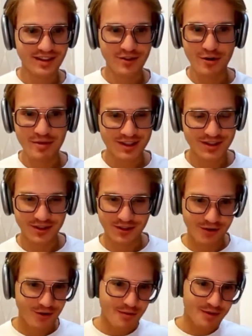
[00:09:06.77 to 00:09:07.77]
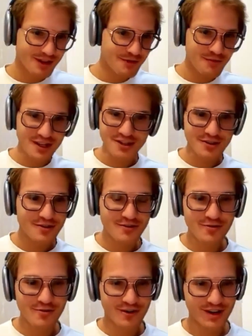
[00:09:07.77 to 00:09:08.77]
commands, open the
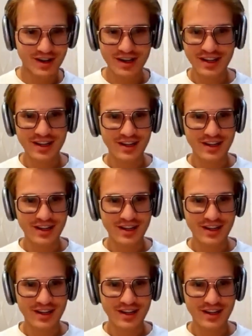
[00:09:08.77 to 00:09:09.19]
window, or,